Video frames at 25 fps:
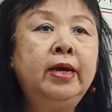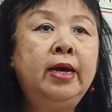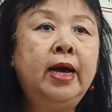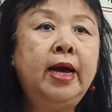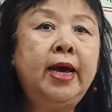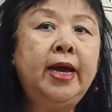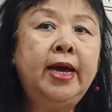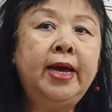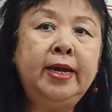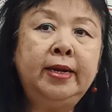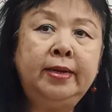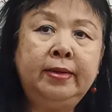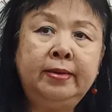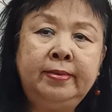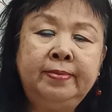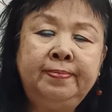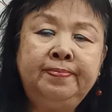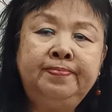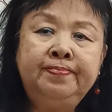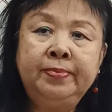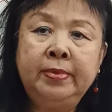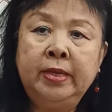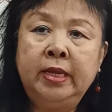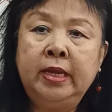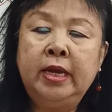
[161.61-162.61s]

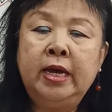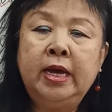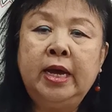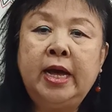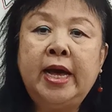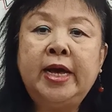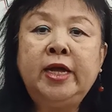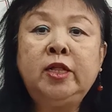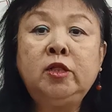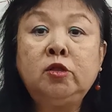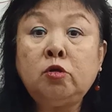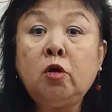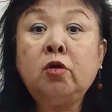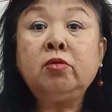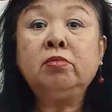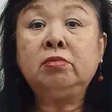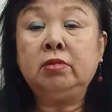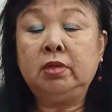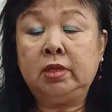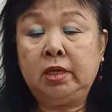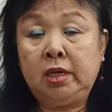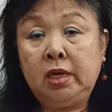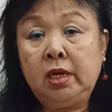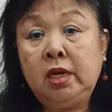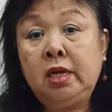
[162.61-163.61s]
and I taught
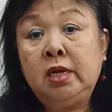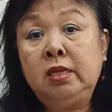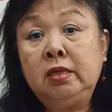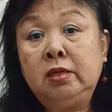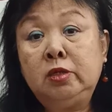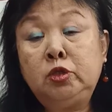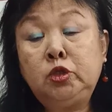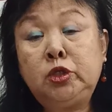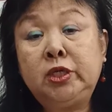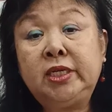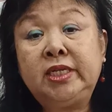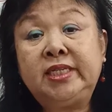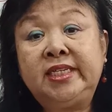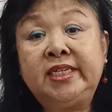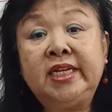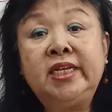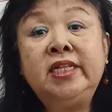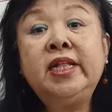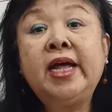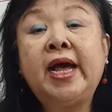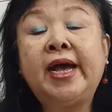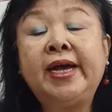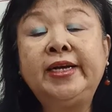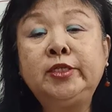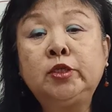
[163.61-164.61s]
in Jitsin
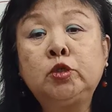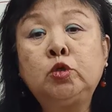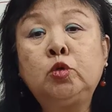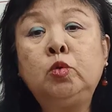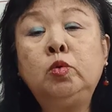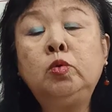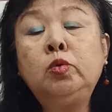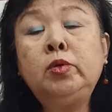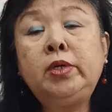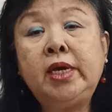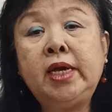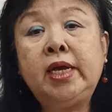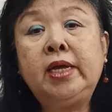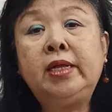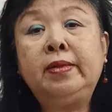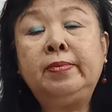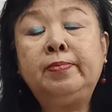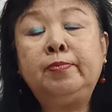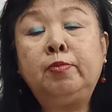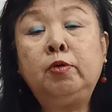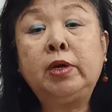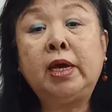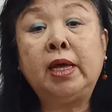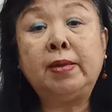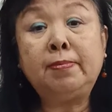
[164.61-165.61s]
High School in
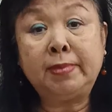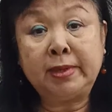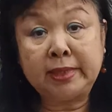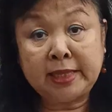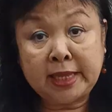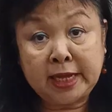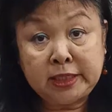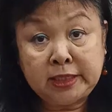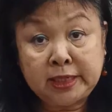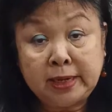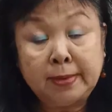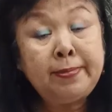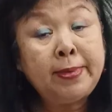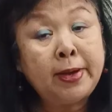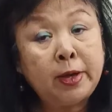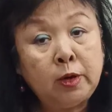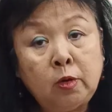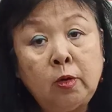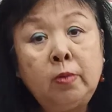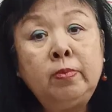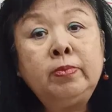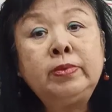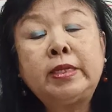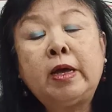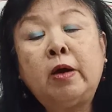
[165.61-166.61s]
Bukit Mertajam, my
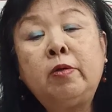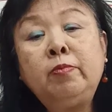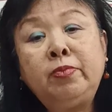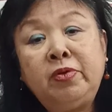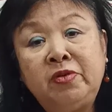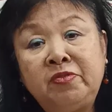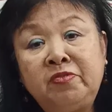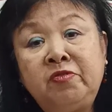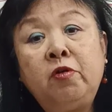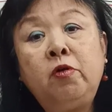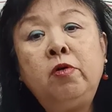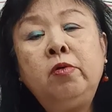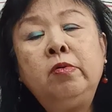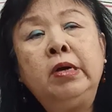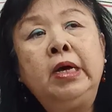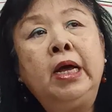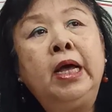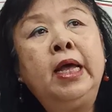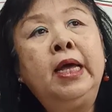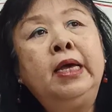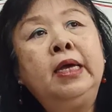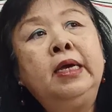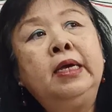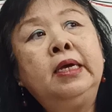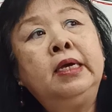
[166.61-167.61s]
hometown before.
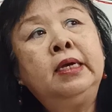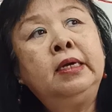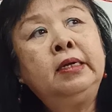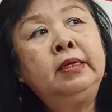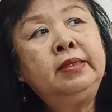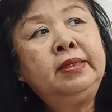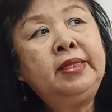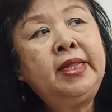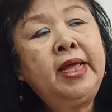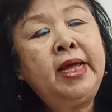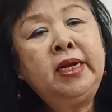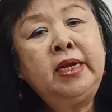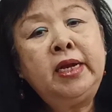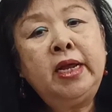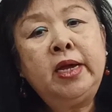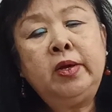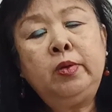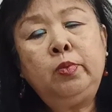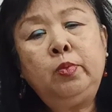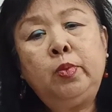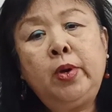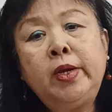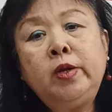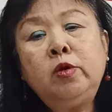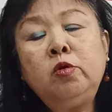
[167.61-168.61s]
Then I
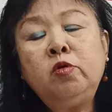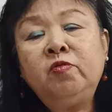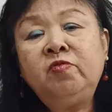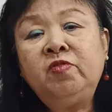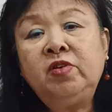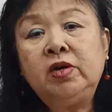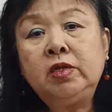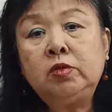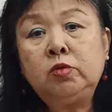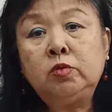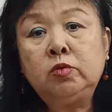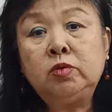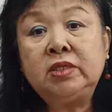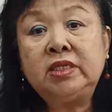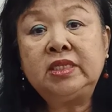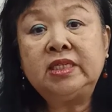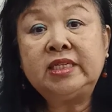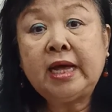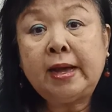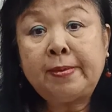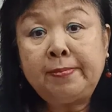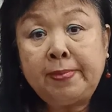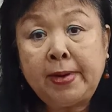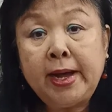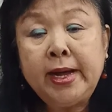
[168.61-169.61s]
went over to
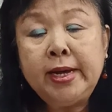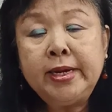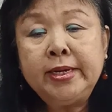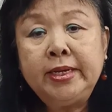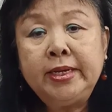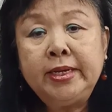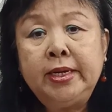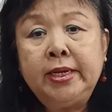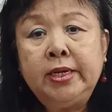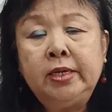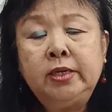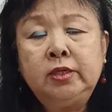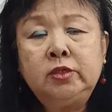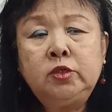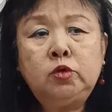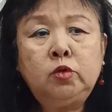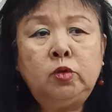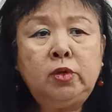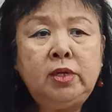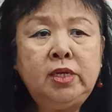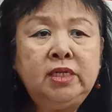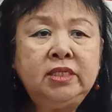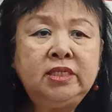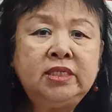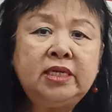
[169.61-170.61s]
Sabah. So
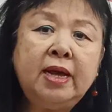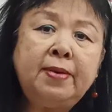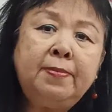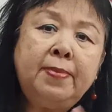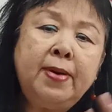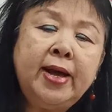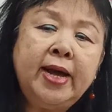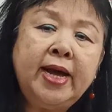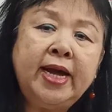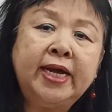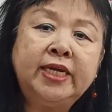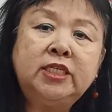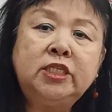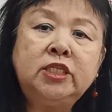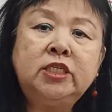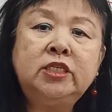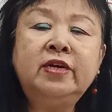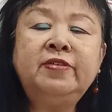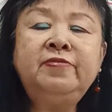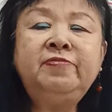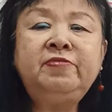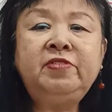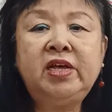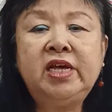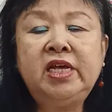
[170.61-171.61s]
in Sabah, I
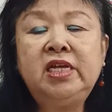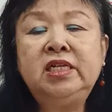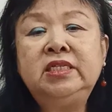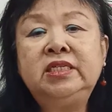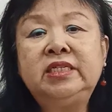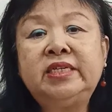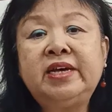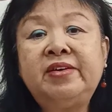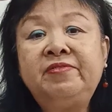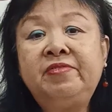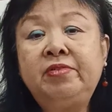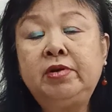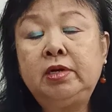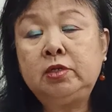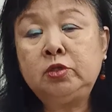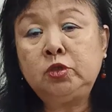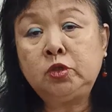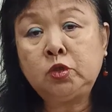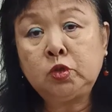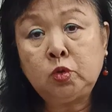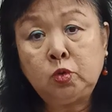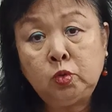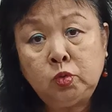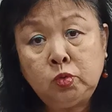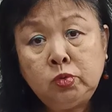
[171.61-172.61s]
served in several
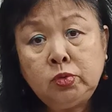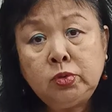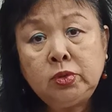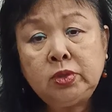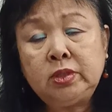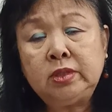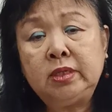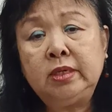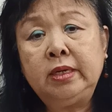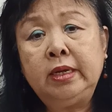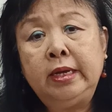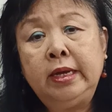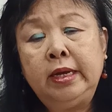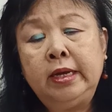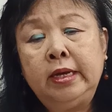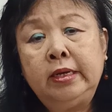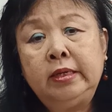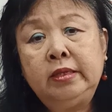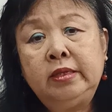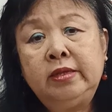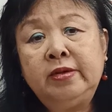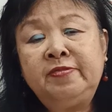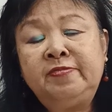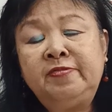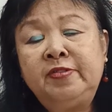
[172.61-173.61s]
schools.
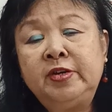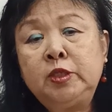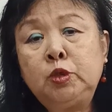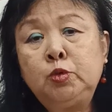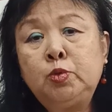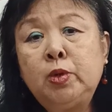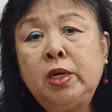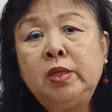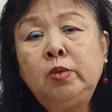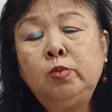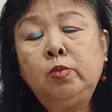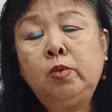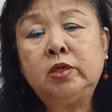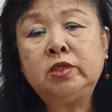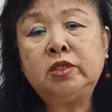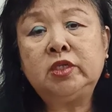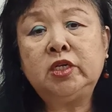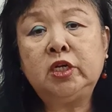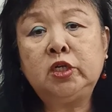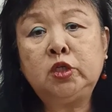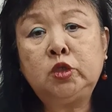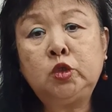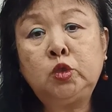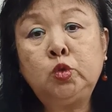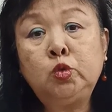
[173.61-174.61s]
The first one was
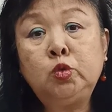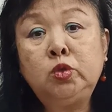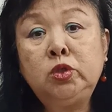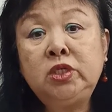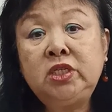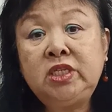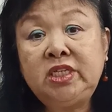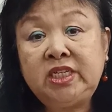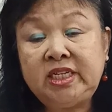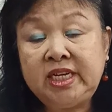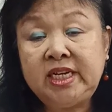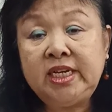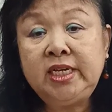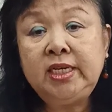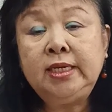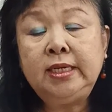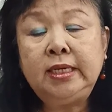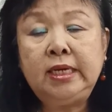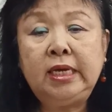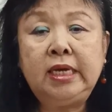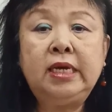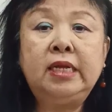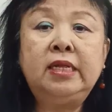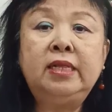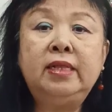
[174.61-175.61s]
Sun Sing
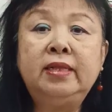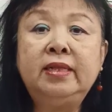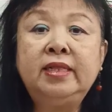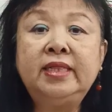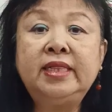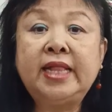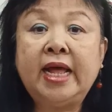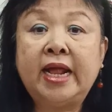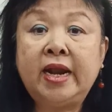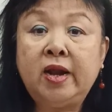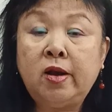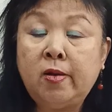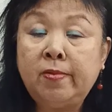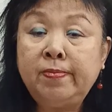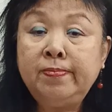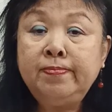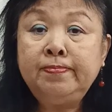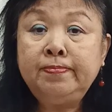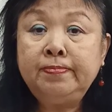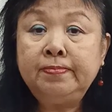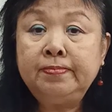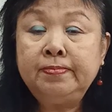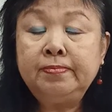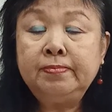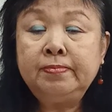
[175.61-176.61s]
in Tenong,
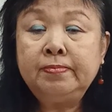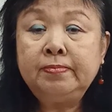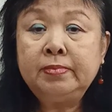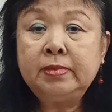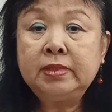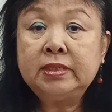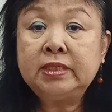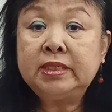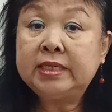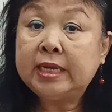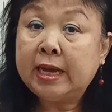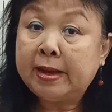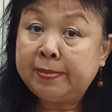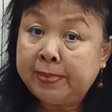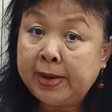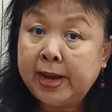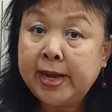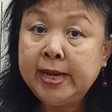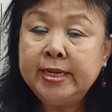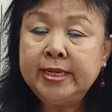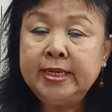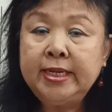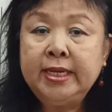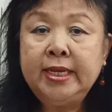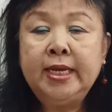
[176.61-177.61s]

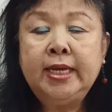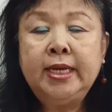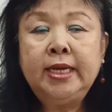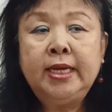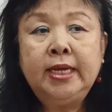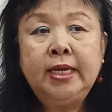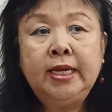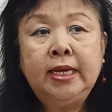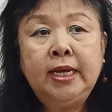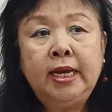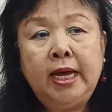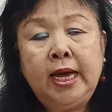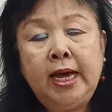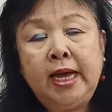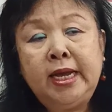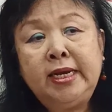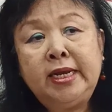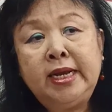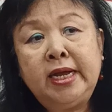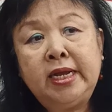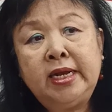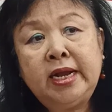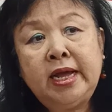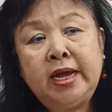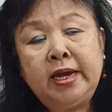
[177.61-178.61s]
Sabah. And
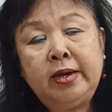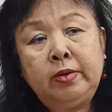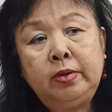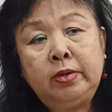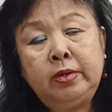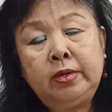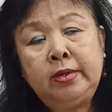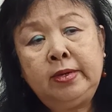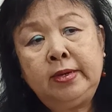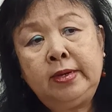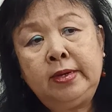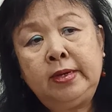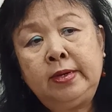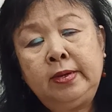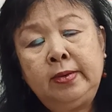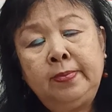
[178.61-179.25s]
then I